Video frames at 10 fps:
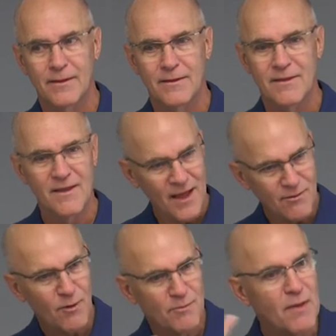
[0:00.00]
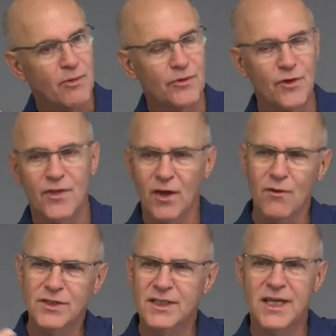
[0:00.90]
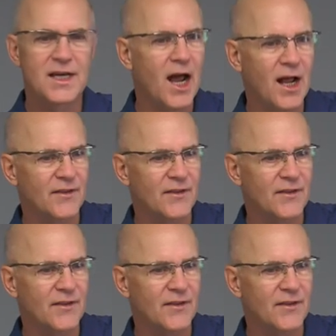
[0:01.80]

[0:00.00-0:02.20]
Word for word: See, that's what people do. They go into denial.